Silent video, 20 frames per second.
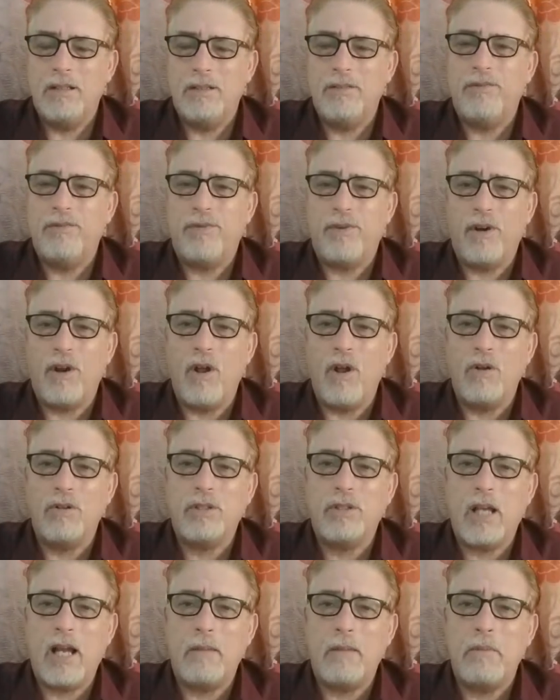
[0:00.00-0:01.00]
for a long
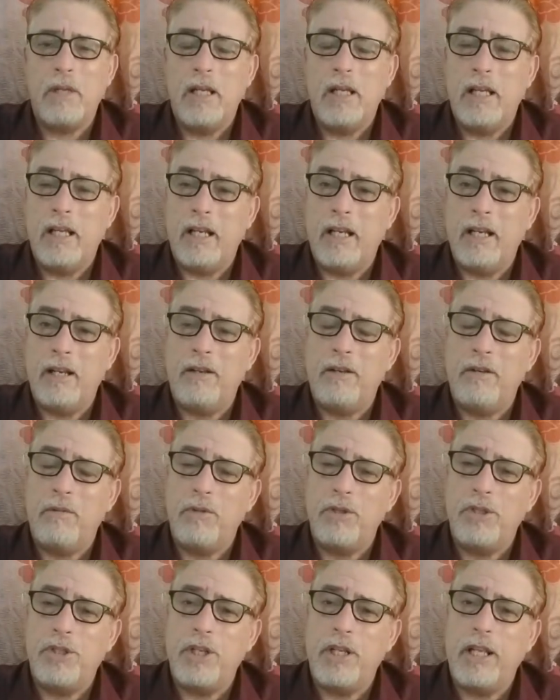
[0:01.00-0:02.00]
time. And then when
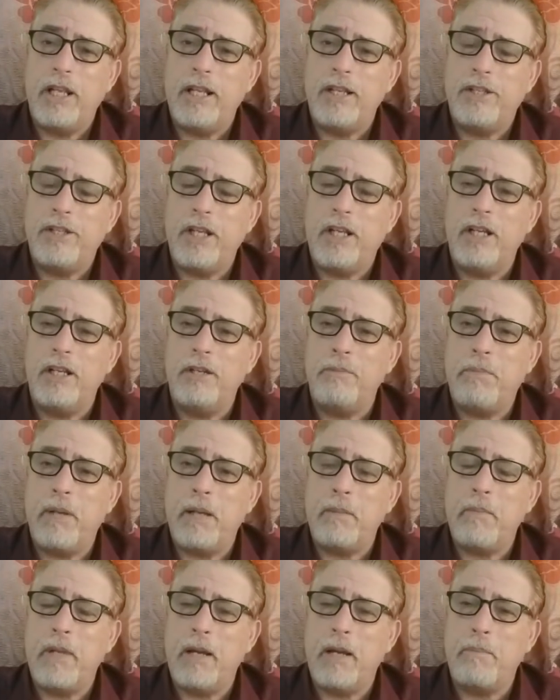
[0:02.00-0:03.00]
she couldn't pick
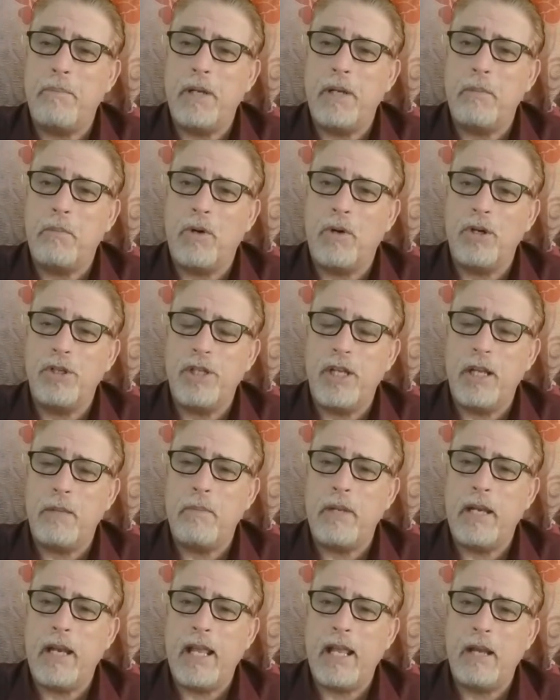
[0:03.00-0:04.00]
me up anymore, she hit
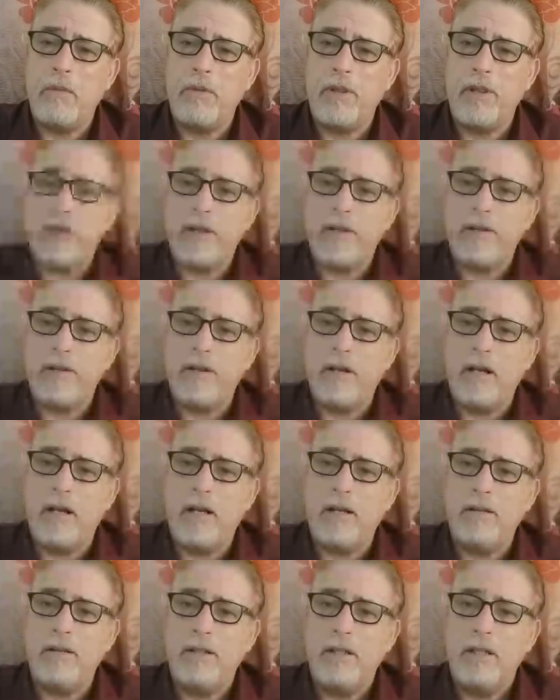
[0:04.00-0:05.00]
me in the head
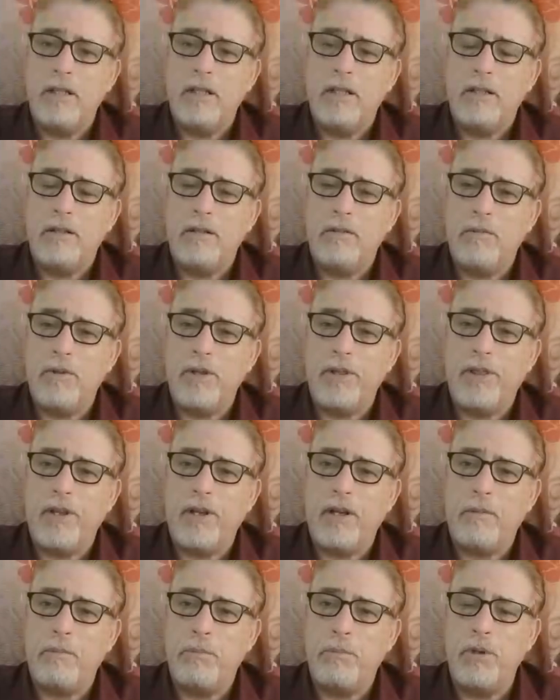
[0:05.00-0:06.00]
with a
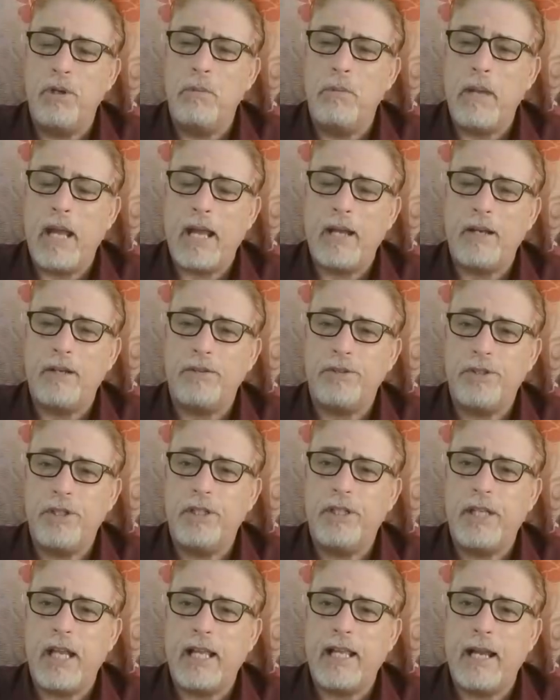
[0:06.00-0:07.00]
broom handle. She'd
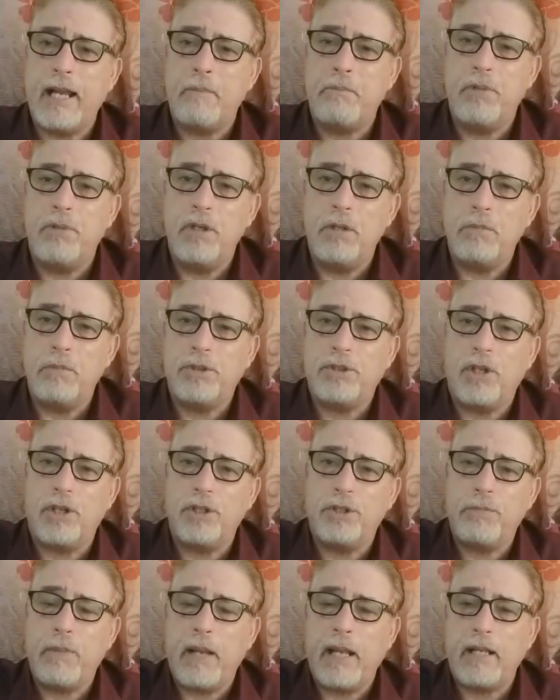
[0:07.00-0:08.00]
take that broom and start
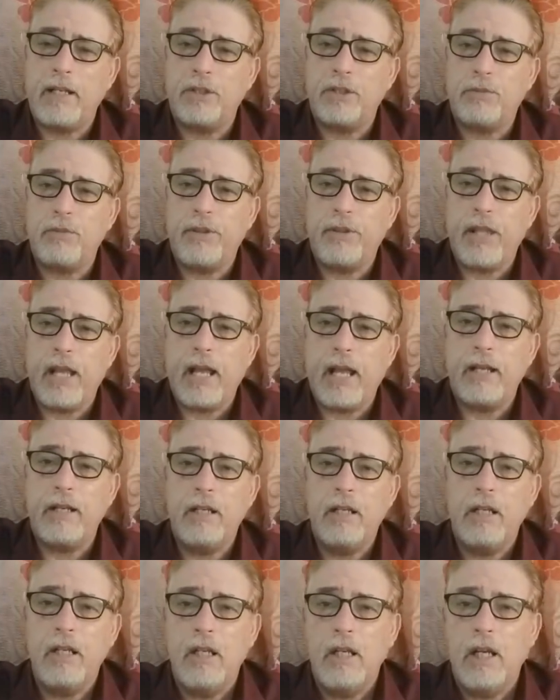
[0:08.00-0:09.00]
spanking us with that.
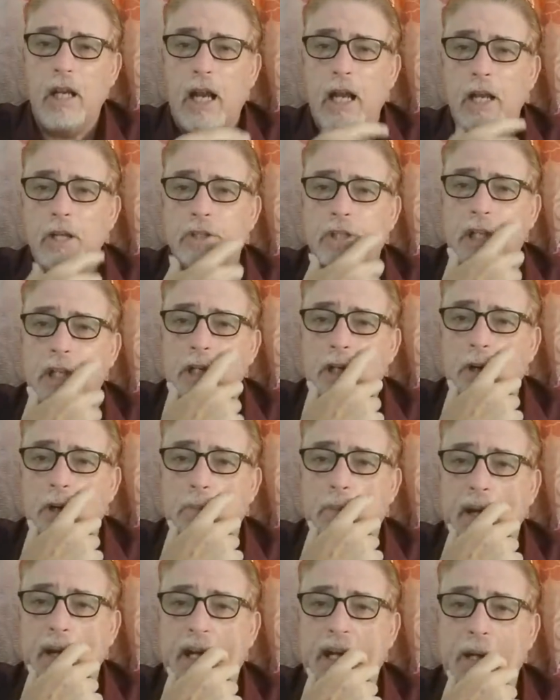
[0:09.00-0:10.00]
I used to get an old
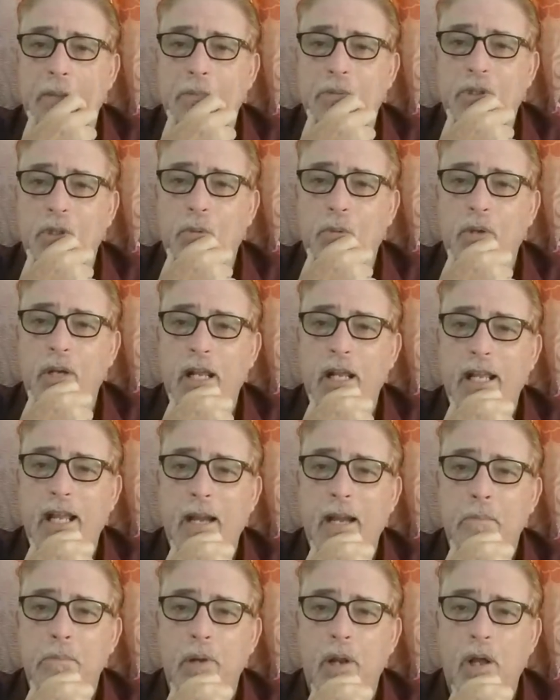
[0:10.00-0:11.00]
pickup, so when I
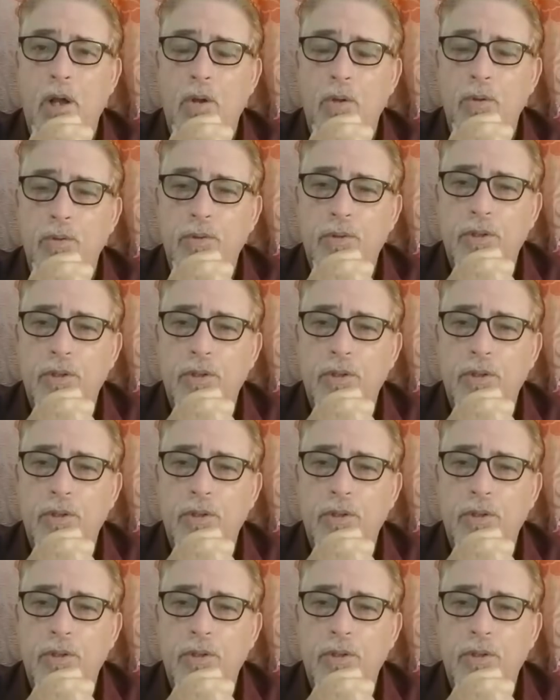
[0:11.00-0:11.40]
got blown,